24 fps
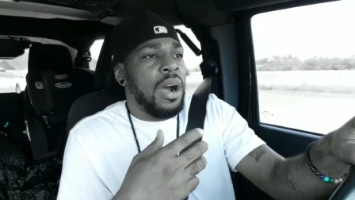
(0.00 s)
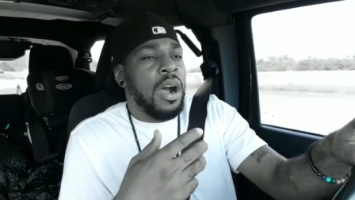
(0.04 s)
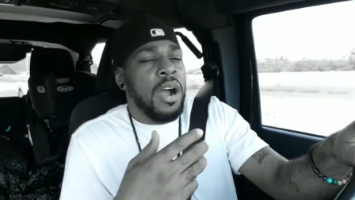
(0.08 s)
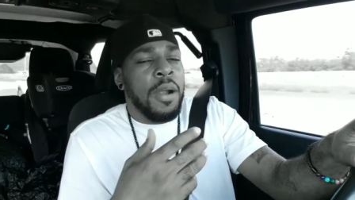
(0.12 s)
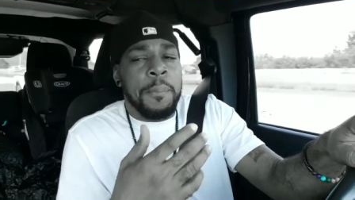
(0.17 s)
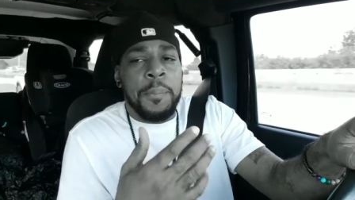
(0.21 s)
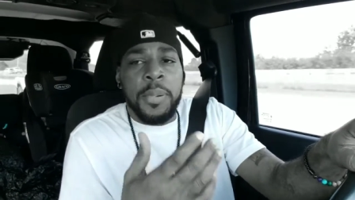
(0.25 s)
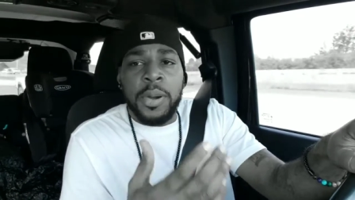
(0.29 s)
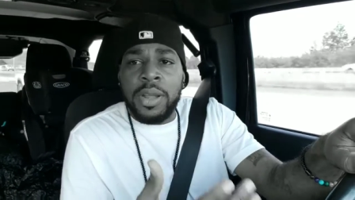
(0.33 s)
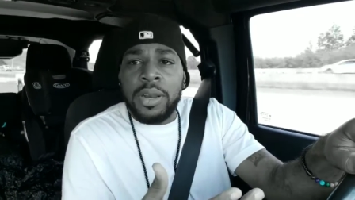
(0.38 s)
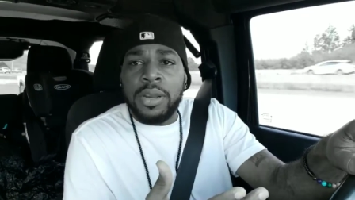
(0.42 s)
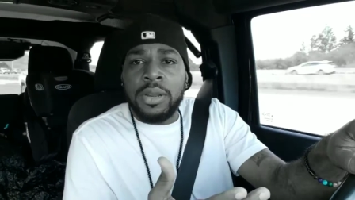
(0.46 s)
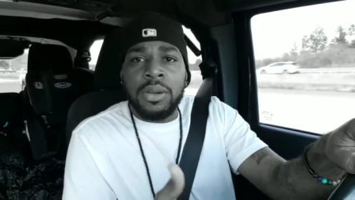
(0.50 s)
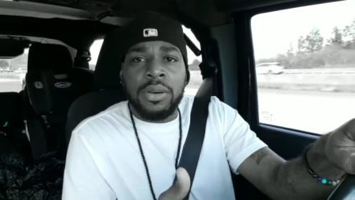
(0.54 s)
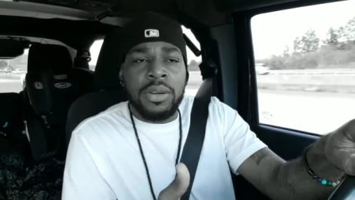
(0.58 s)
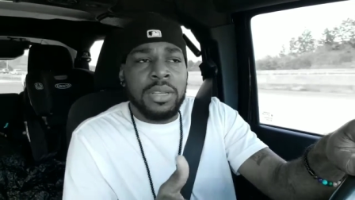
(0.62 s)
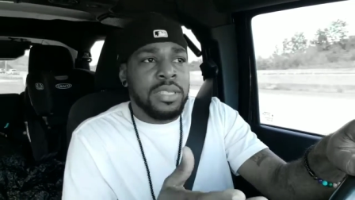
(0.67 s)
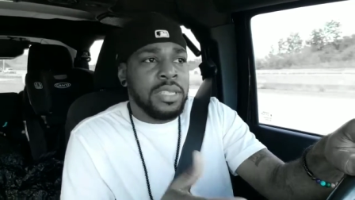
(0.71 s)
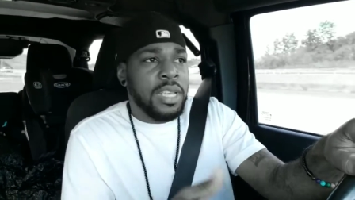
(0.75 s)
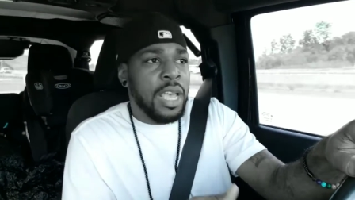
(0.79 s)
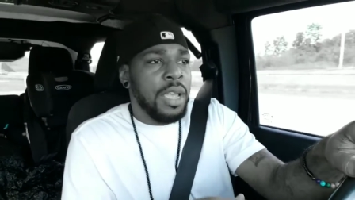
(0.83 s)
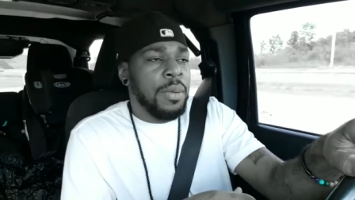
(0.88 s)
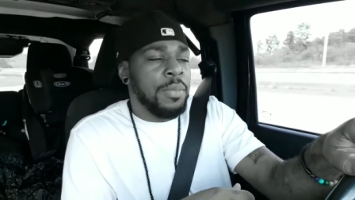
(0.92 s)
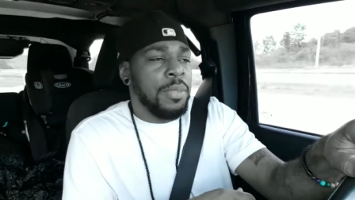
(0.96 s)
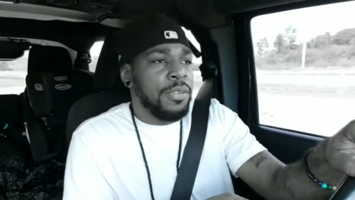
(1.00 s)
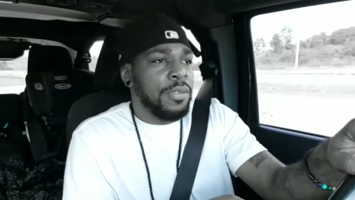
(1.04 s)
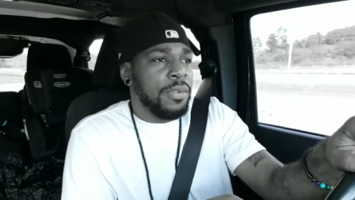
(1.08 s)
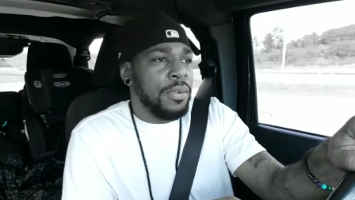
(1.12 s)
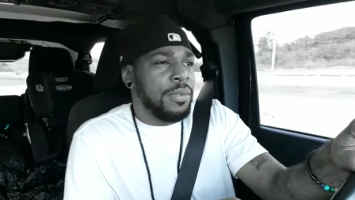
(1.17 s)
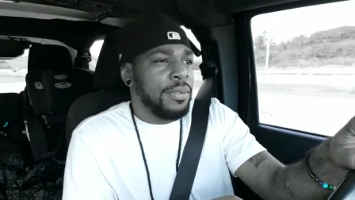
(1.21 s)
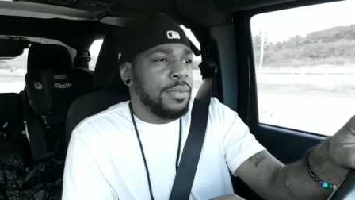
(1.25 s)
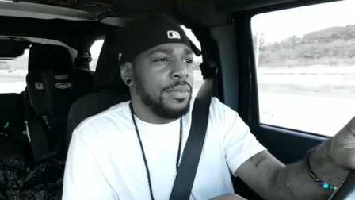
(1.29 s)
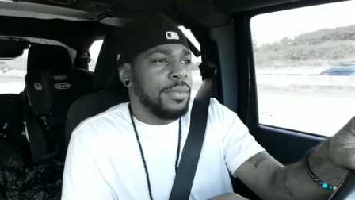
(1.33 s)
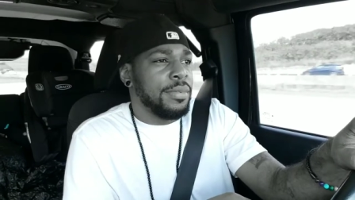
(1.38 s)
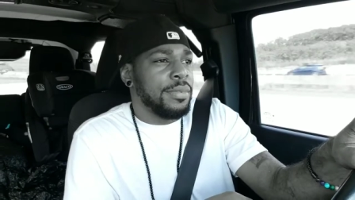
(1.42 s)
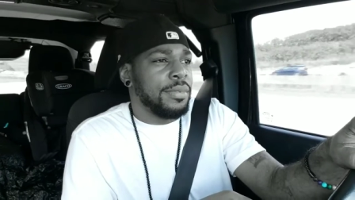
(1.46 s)
are putting on the table.
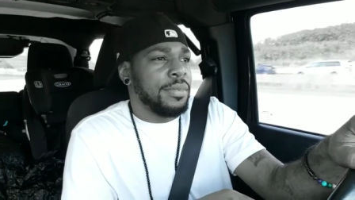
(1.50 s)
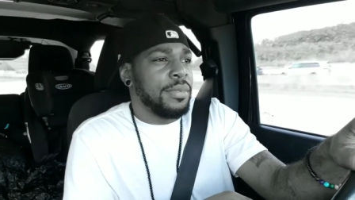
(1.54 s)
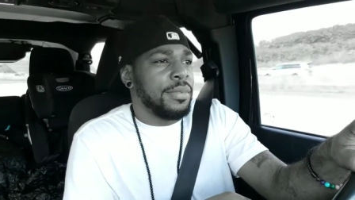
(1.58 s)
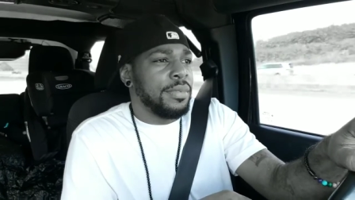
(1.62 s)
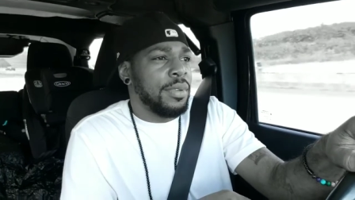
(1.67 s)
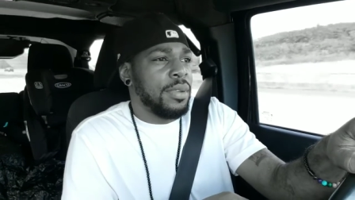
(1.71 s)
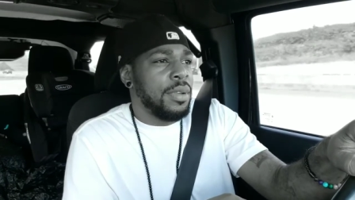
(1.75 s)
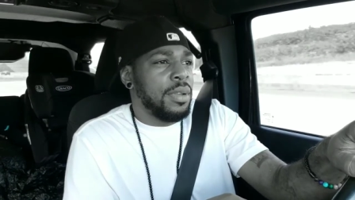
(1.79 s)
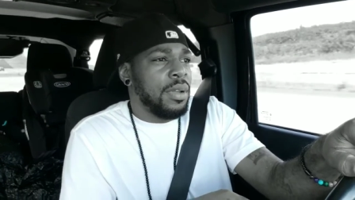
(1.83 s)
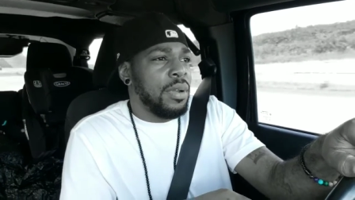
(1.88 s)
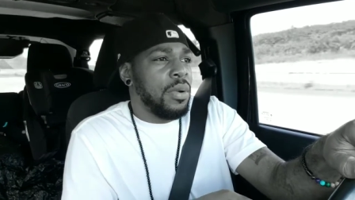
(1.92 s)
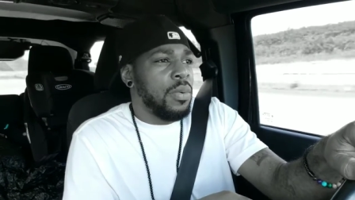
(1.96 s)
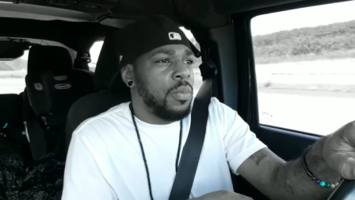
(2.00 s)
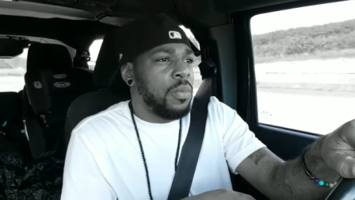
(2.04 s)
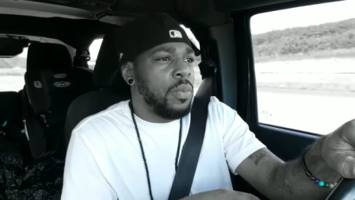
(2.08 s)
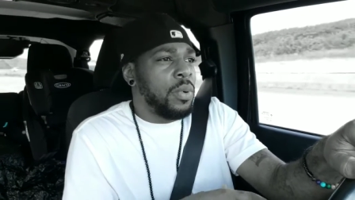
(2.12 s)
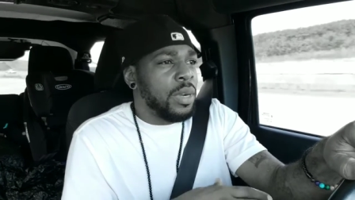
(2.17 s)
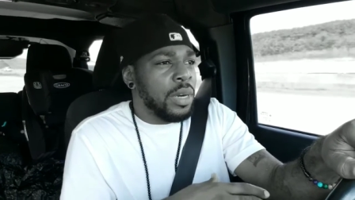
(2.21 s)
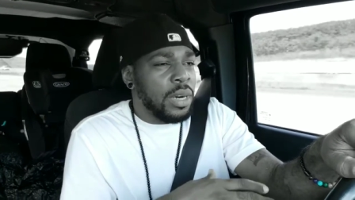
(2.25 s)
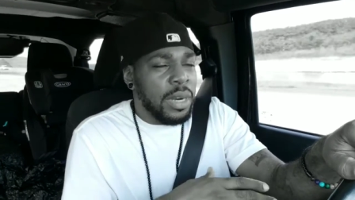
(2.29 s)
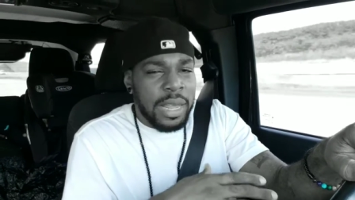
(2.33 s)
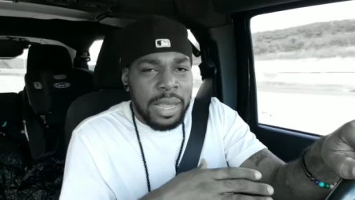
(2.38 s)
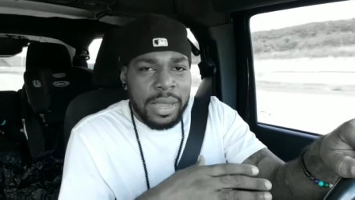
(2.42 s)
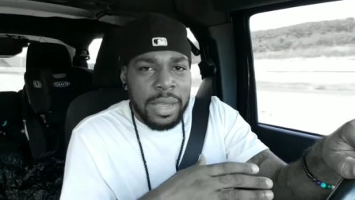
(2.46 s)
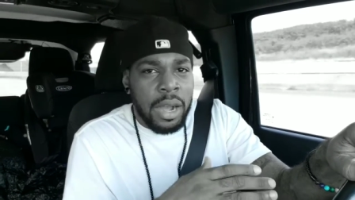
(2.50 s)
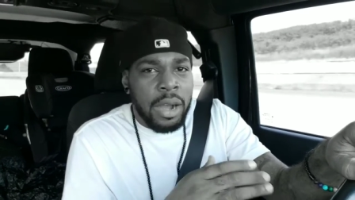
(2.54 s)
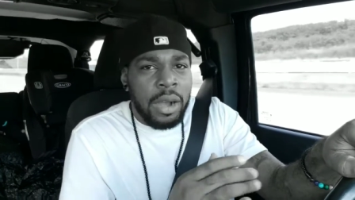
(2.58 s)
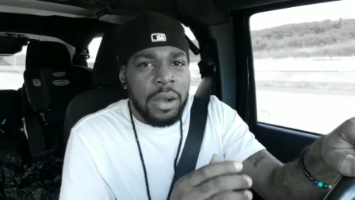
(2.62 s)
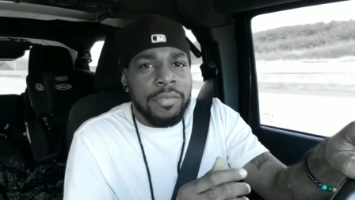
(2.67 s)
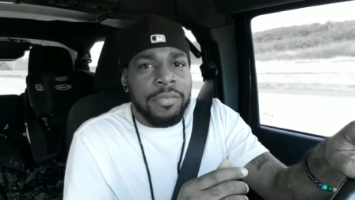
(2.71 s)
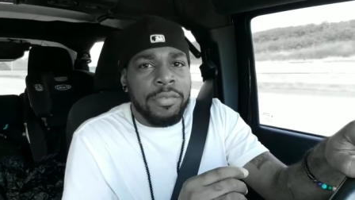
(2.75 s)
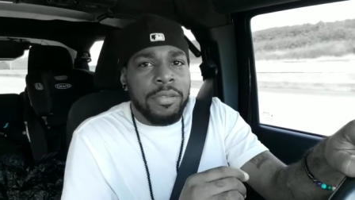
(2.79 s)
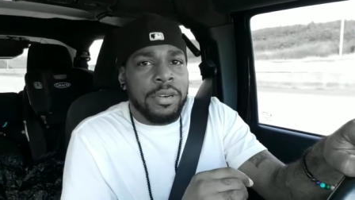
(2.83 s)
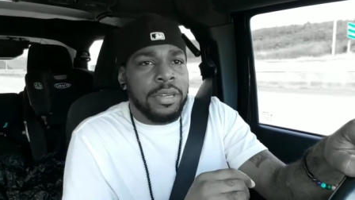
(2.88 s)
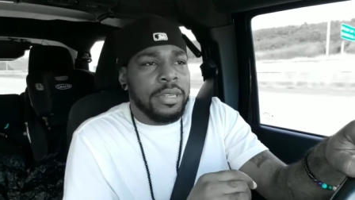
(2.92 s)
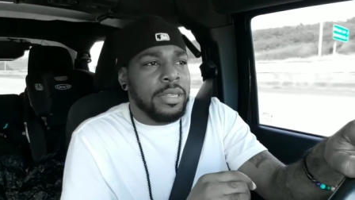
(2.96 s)
What are they
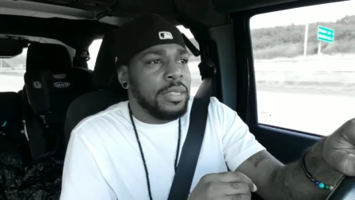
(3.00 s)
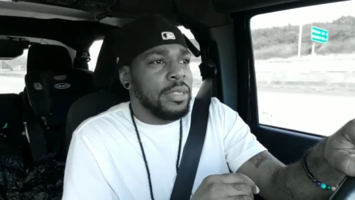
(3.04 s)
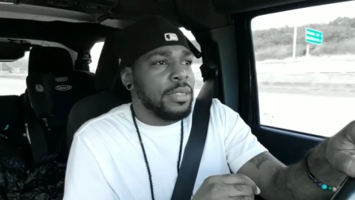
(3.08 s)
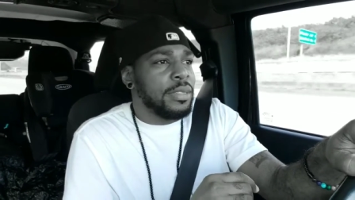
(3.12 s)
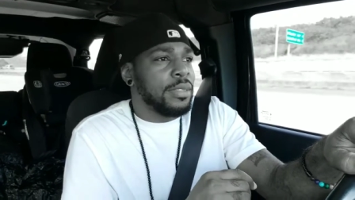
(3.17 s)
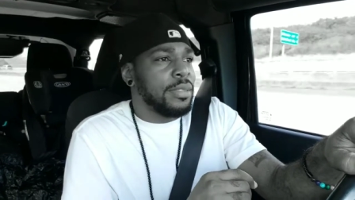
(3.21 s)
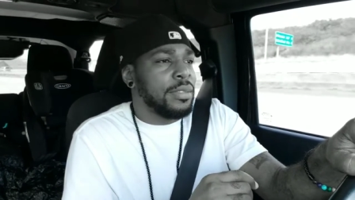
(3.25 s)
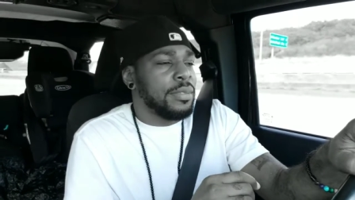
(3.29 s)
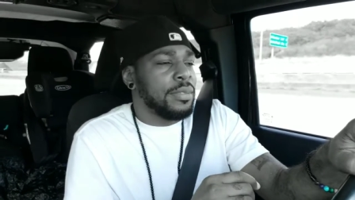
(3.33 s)
offering?